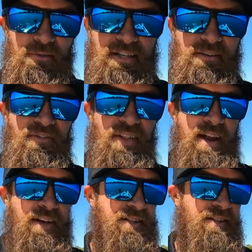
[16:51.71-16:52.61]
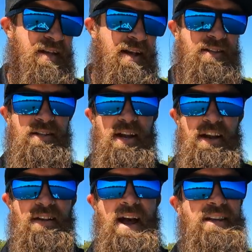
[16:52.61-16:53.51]
The reason for that is that
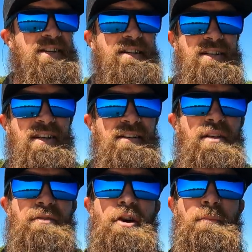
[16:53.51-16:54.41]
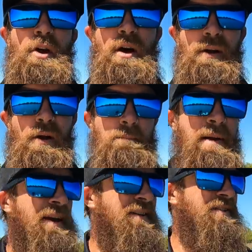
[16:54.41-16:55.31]
EVA is going to stick to the thermalite a lot better.